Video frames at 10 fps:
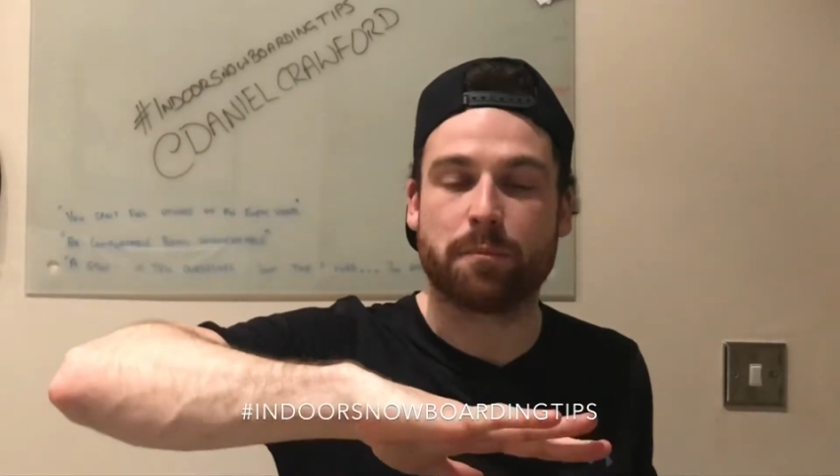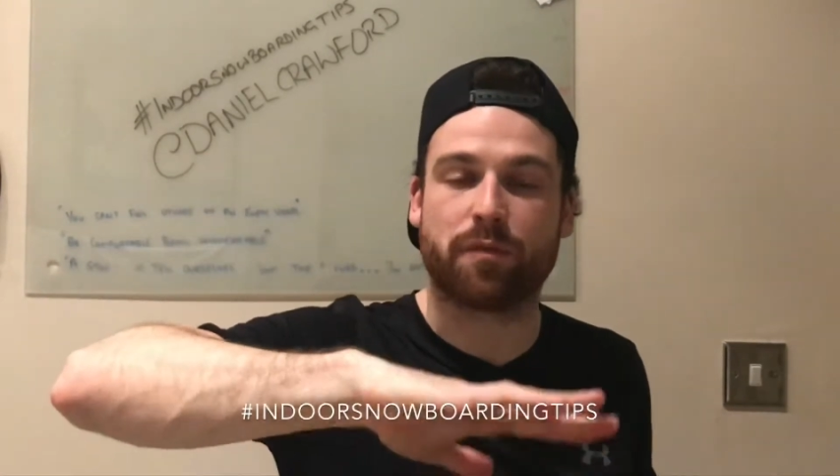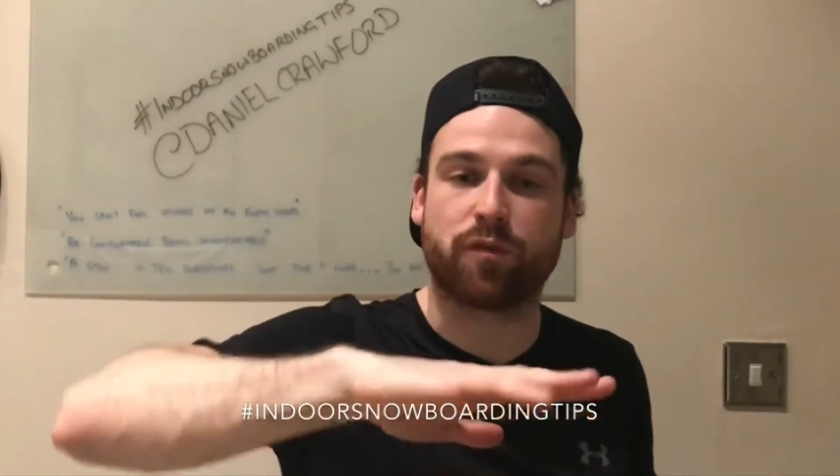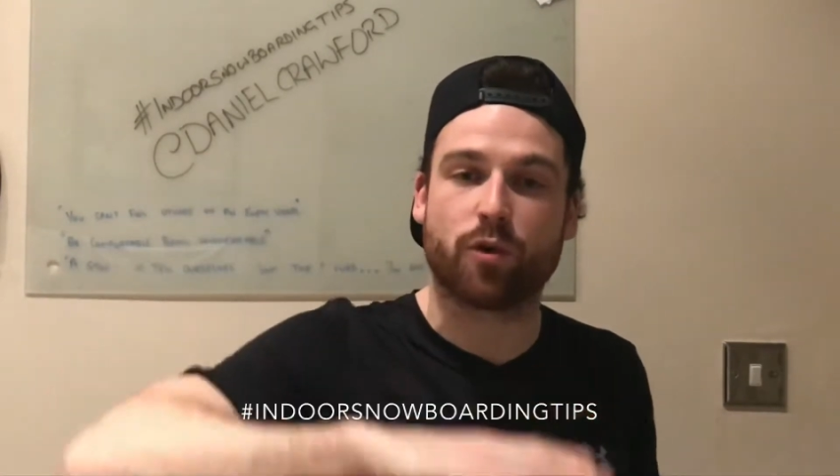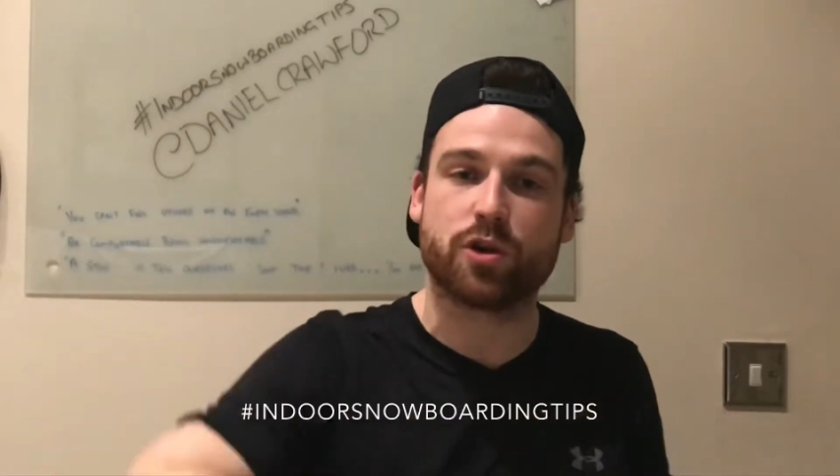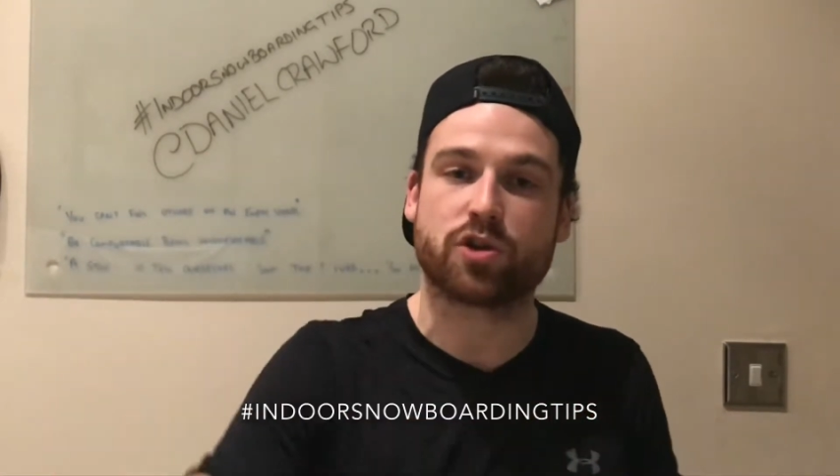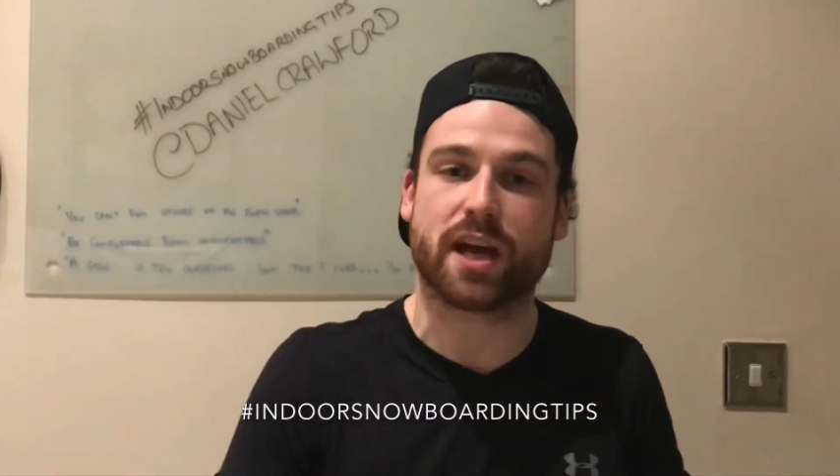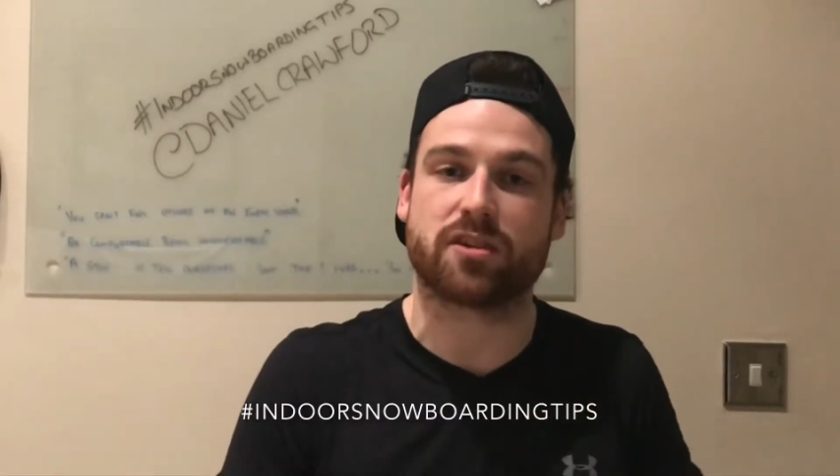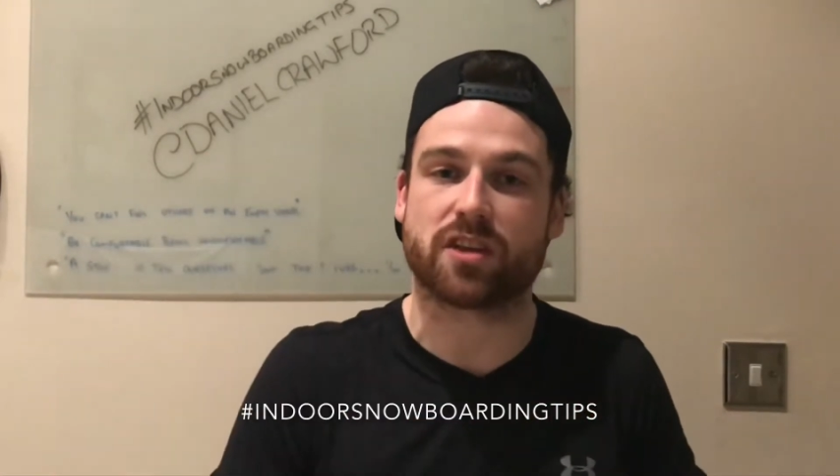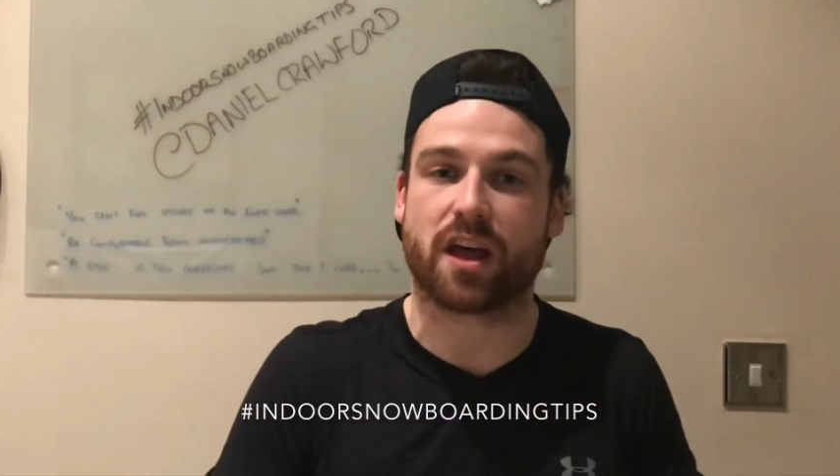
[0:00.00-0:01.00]
before you
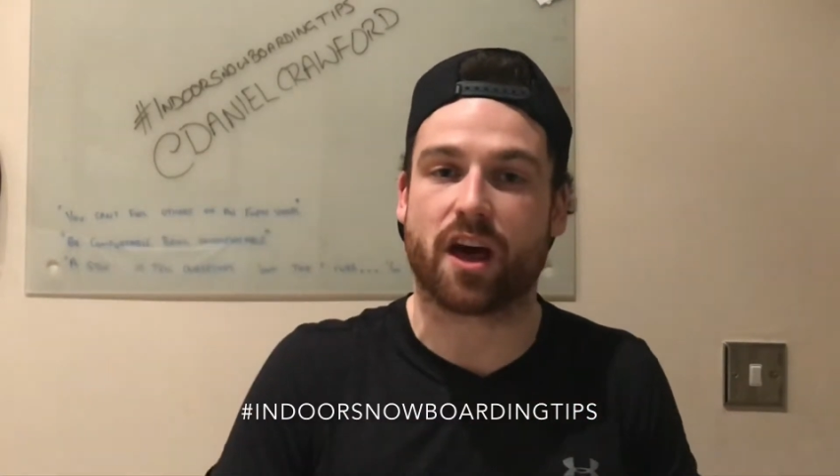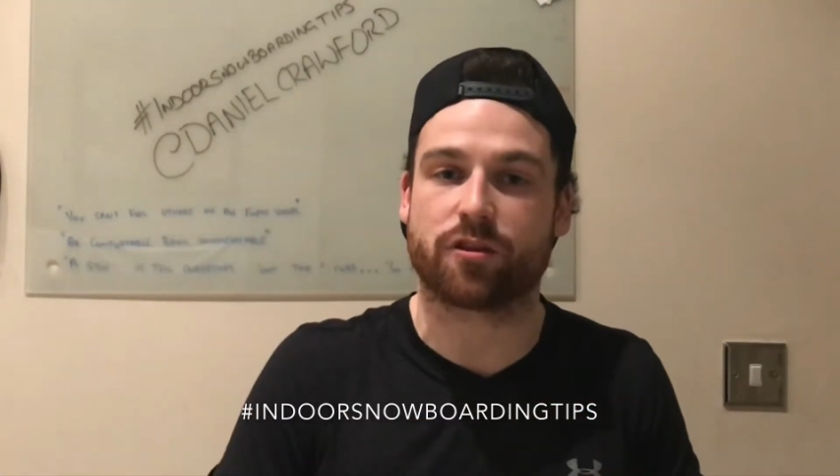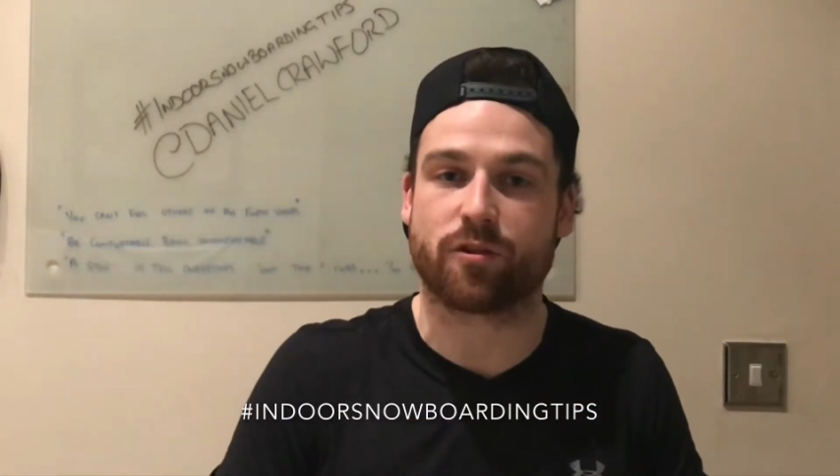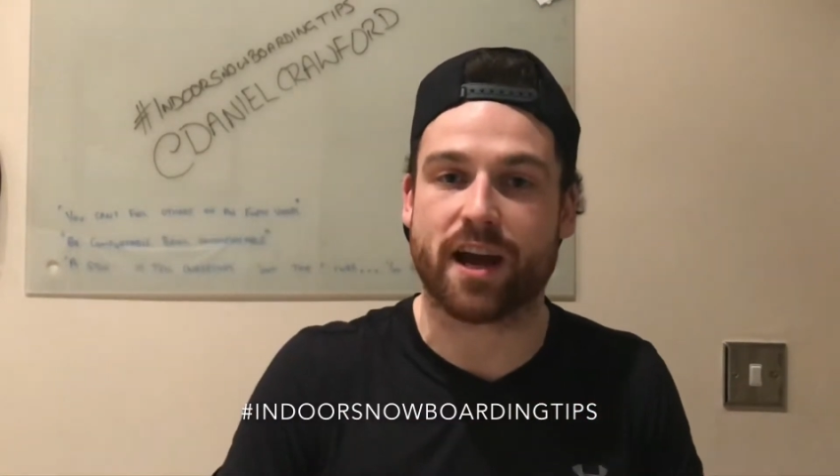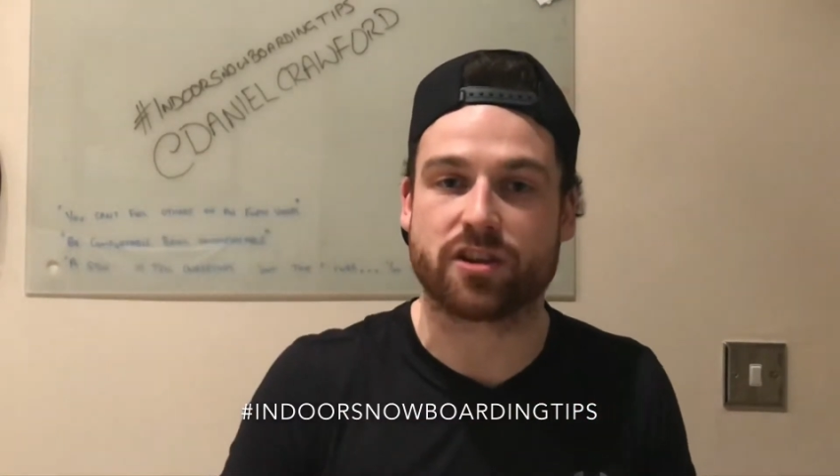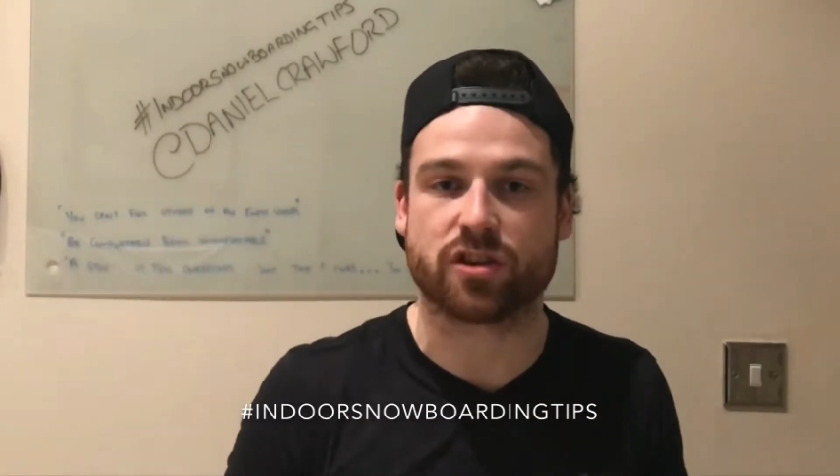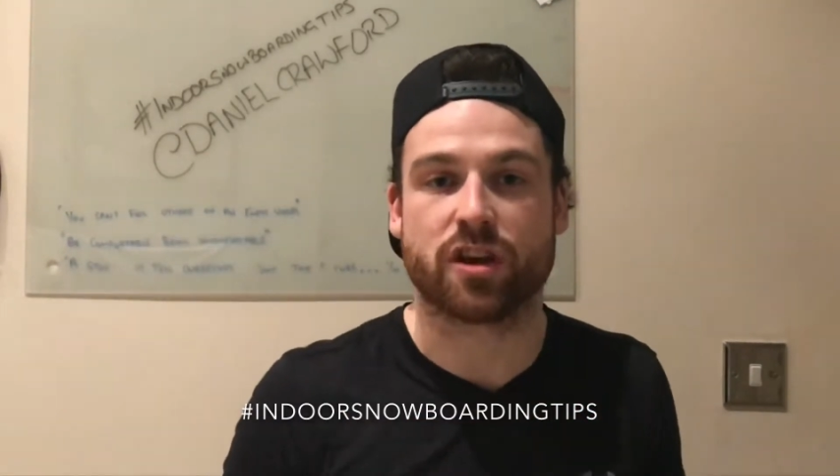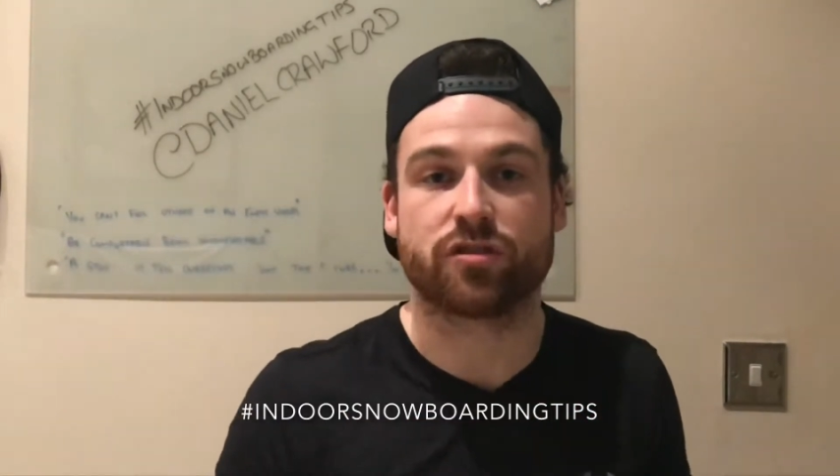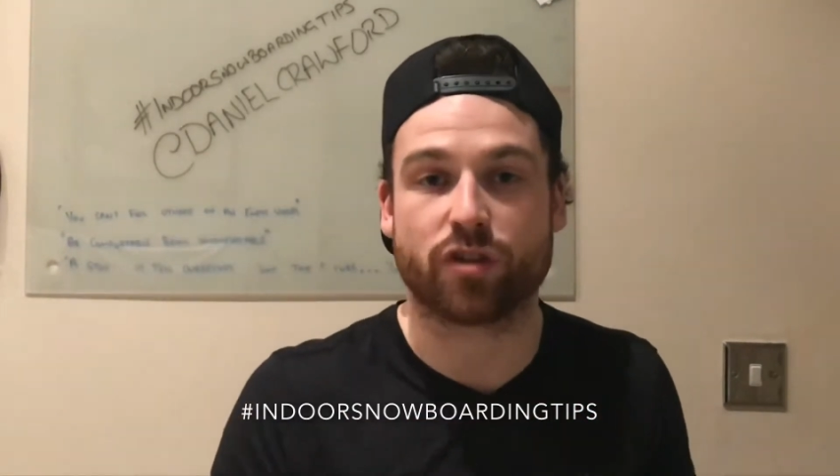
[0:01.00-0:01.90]
change to that other edge.